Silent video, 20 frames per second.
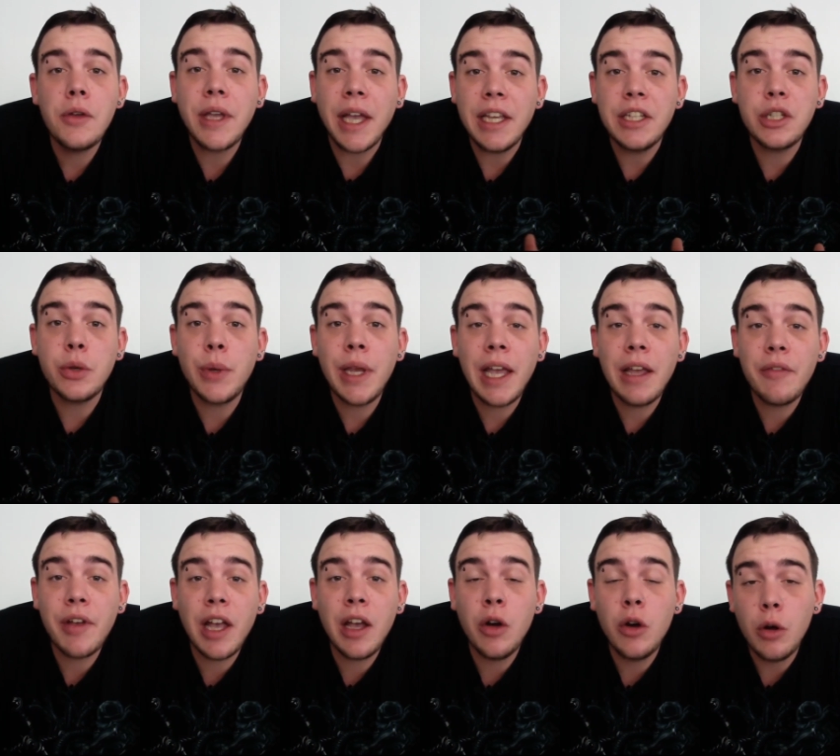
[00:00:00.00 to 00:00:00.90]
Okay, so we
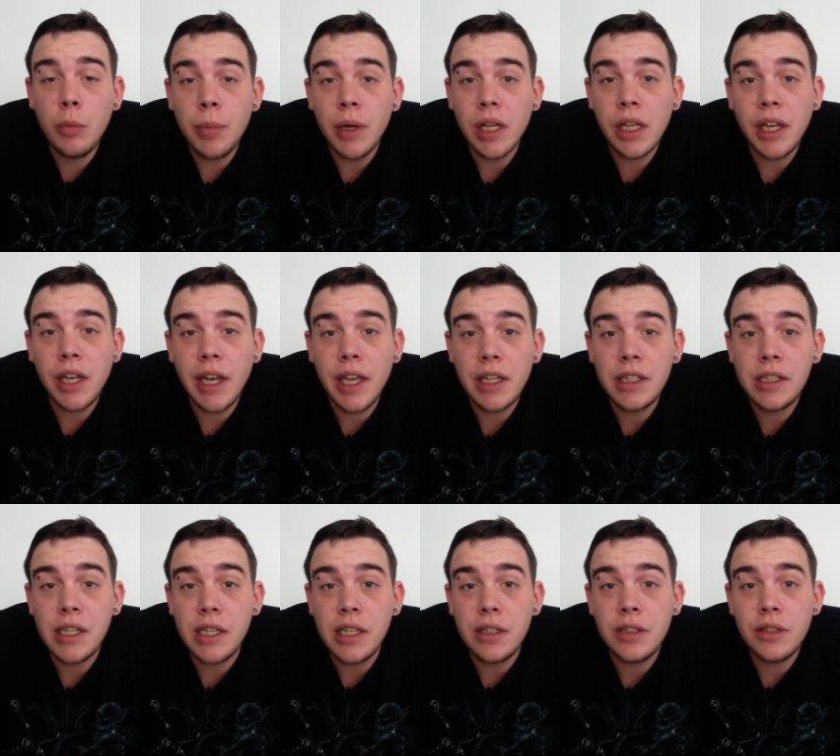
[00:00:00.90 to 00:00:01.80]
have our hopper
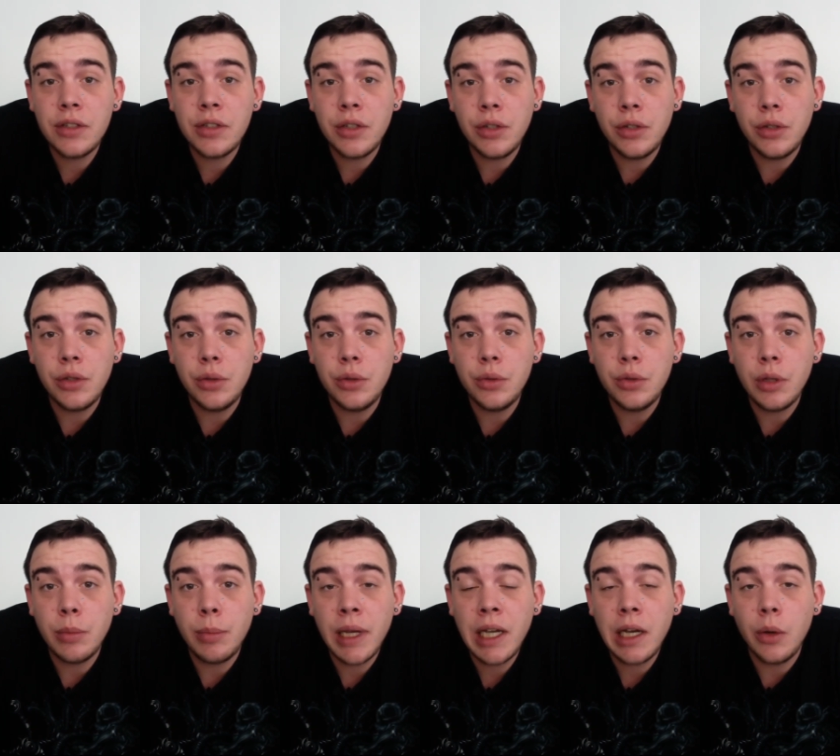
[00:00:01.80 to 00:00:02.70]
connected
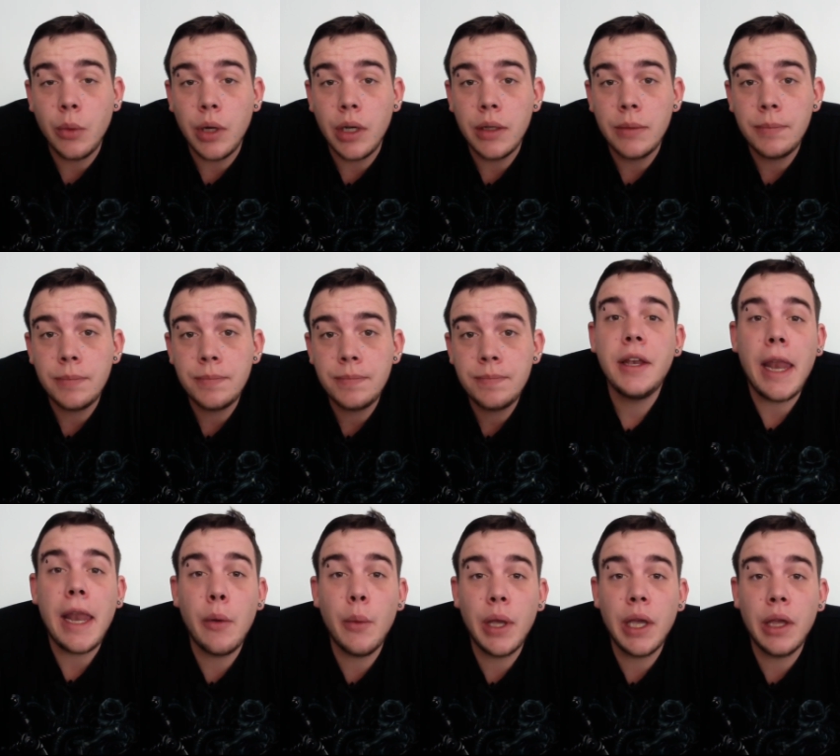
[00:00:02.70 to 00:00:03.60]
to the power.
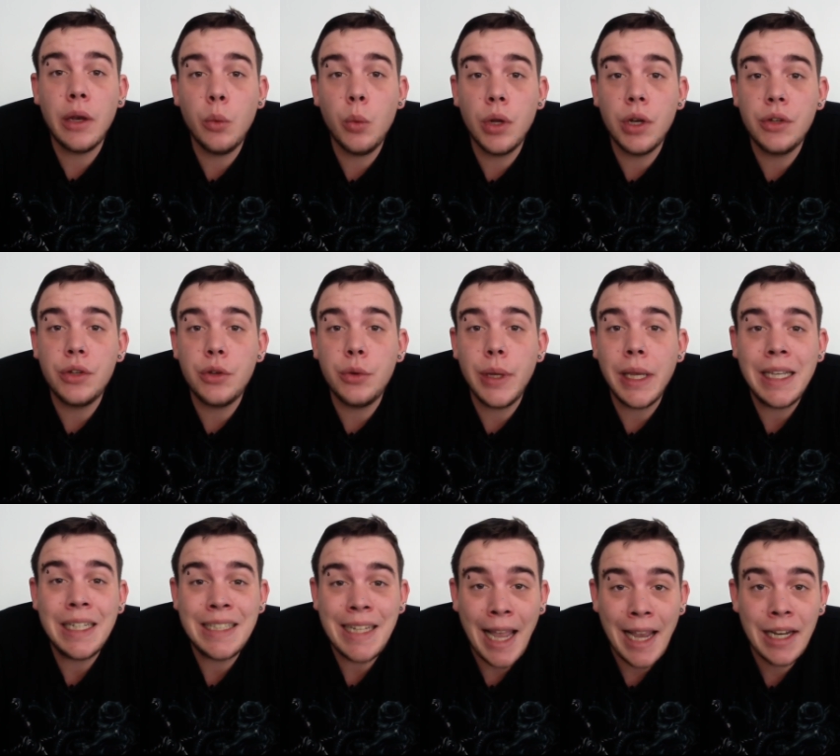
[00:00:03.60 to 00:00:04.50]
Now we're going to want to
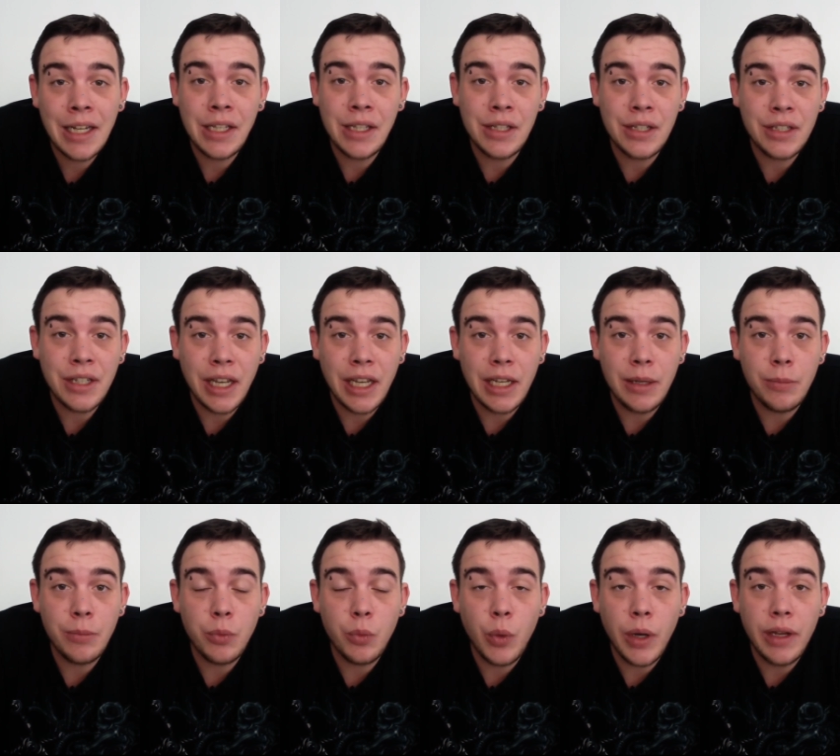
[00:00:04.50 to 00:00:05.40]
do exactly the
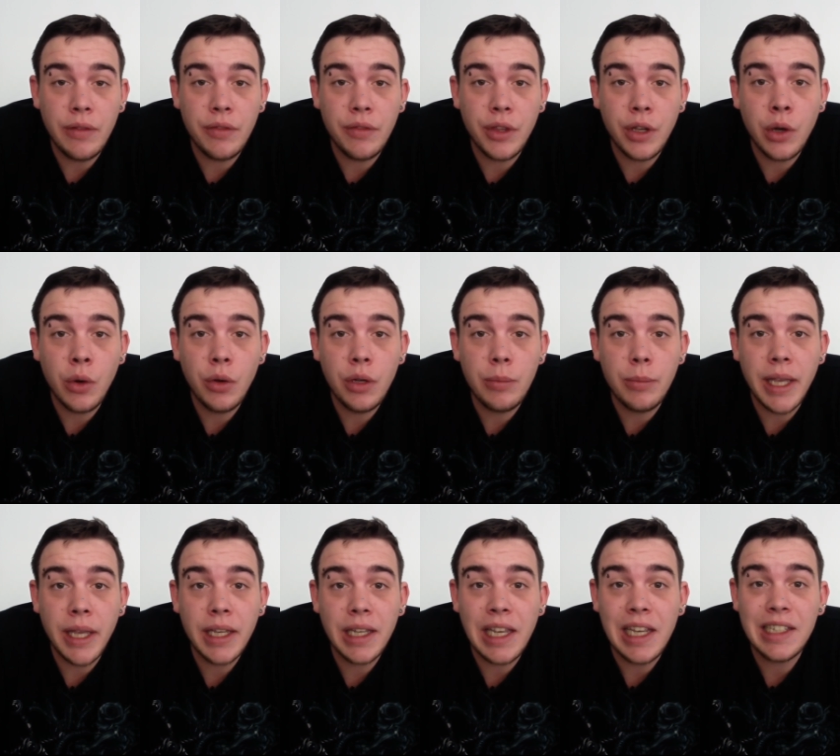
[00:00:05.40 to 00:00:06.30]
same with the
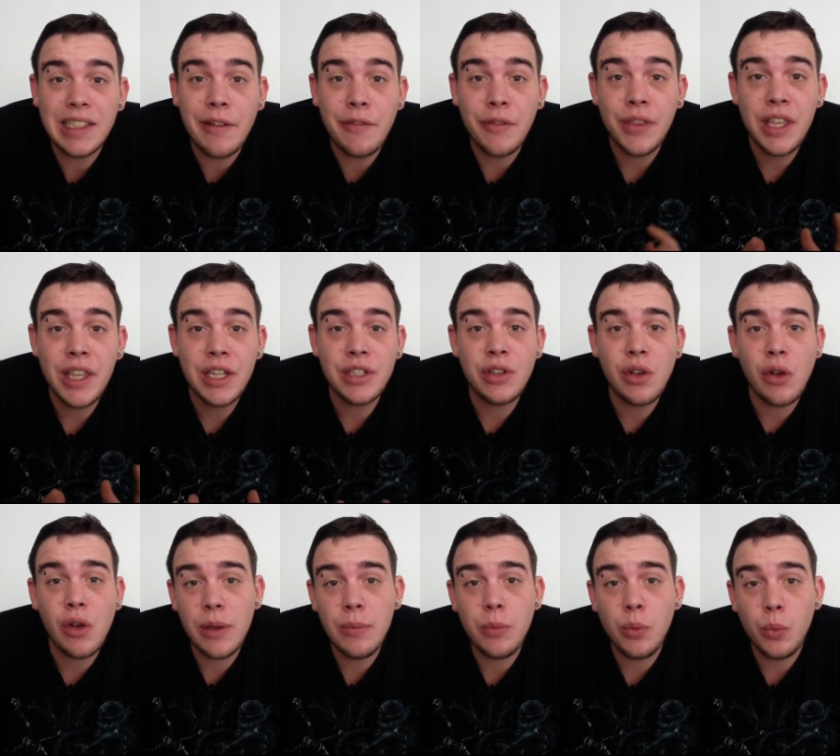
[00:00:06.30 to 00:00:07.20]
coin mech, except for
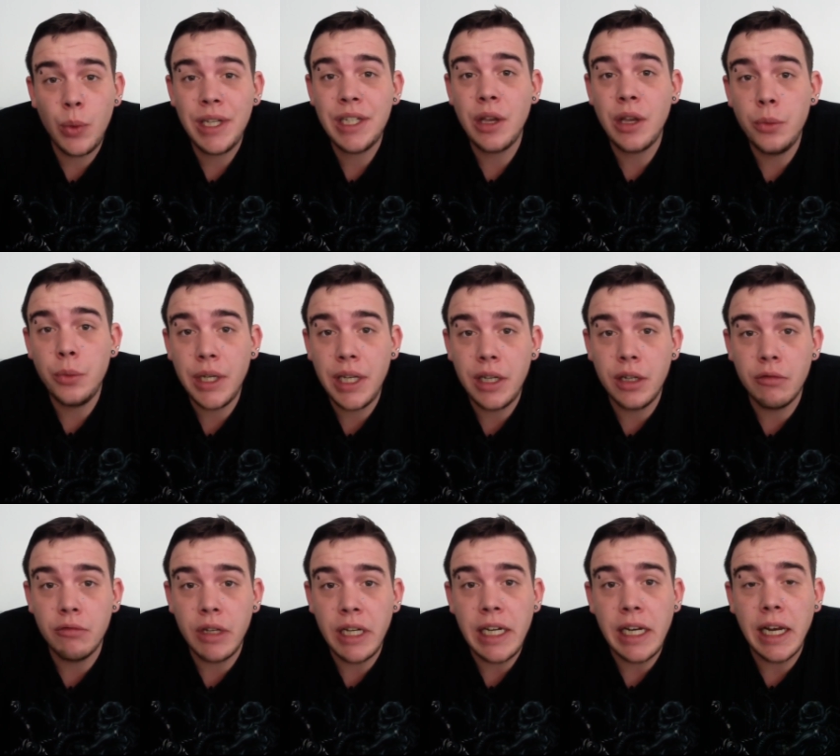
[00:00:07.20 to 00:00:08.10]
this time we don't
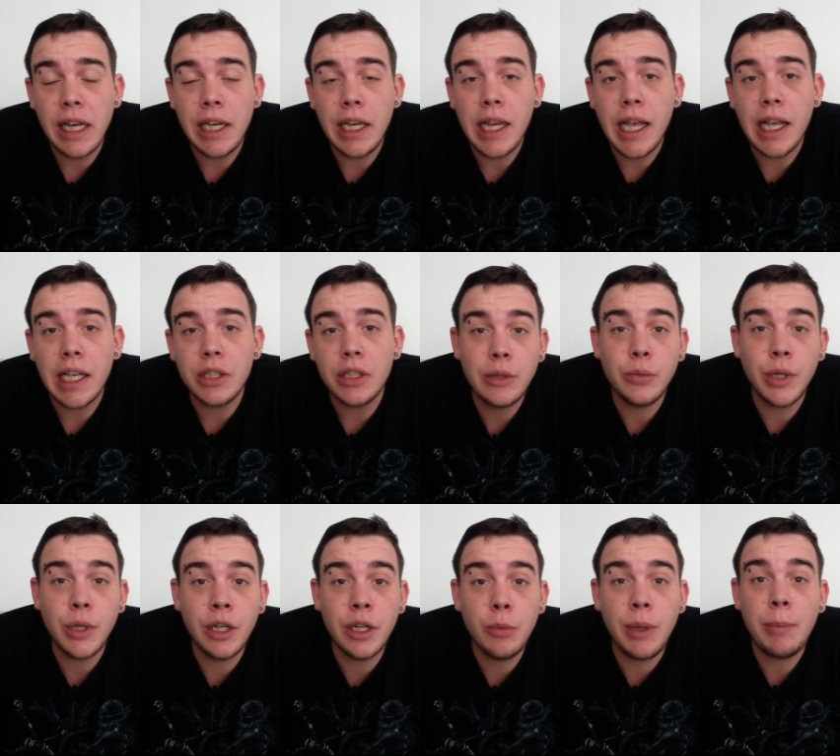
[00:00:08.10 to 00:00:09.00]
need a relay,
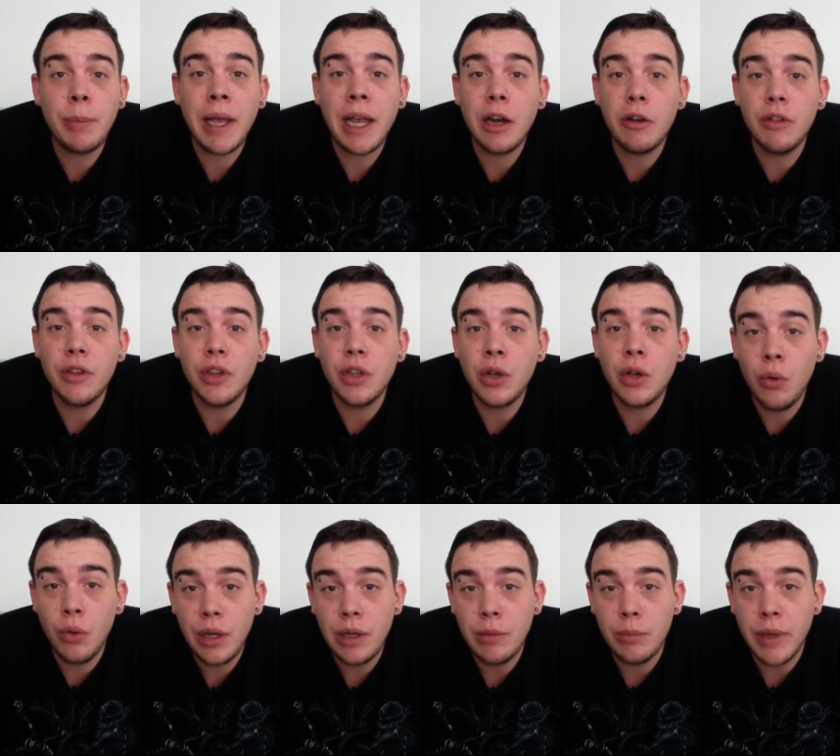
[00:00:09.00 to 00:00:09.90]
as we're going to be powering
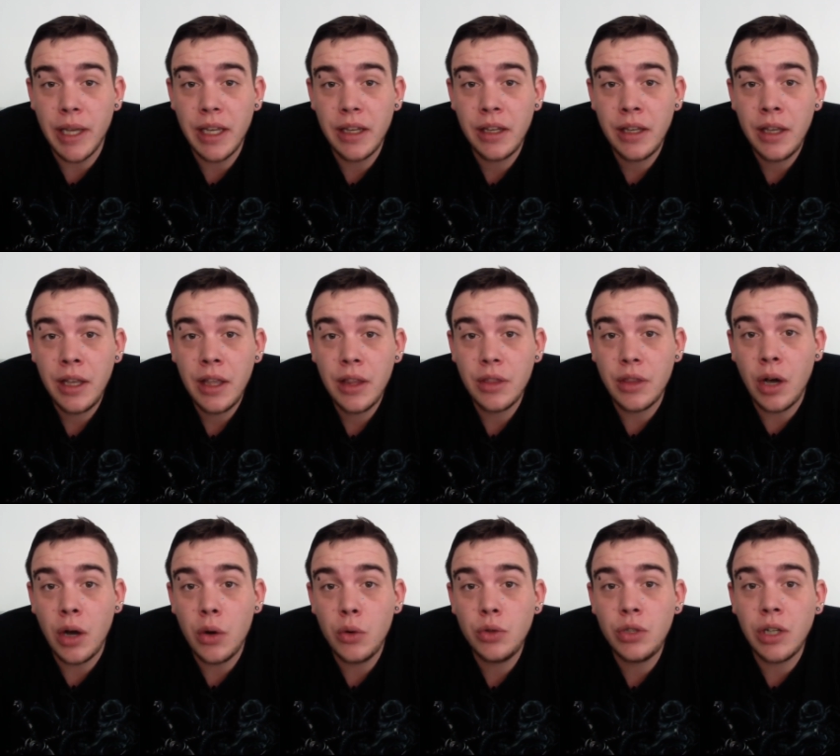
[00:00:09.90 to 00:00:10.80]
the coin mech
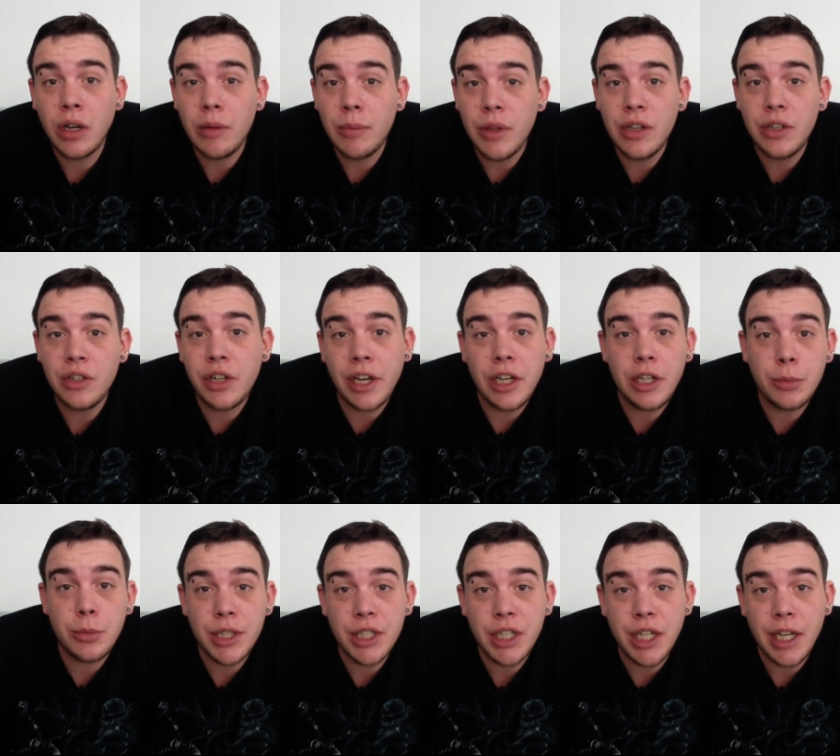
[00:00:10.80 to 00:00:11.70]
the whole time that the
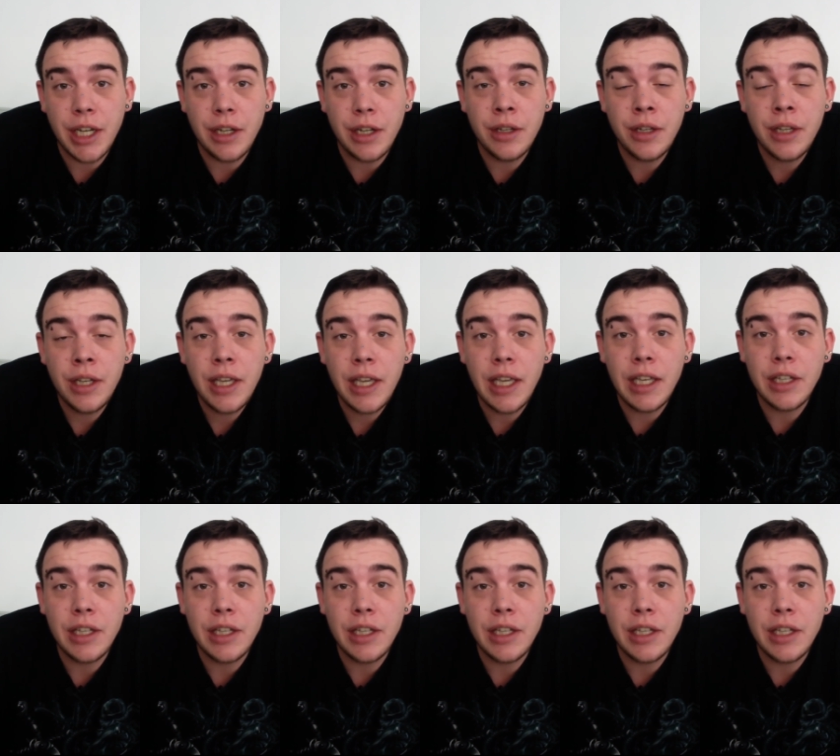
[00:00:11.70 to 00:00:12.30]
change machine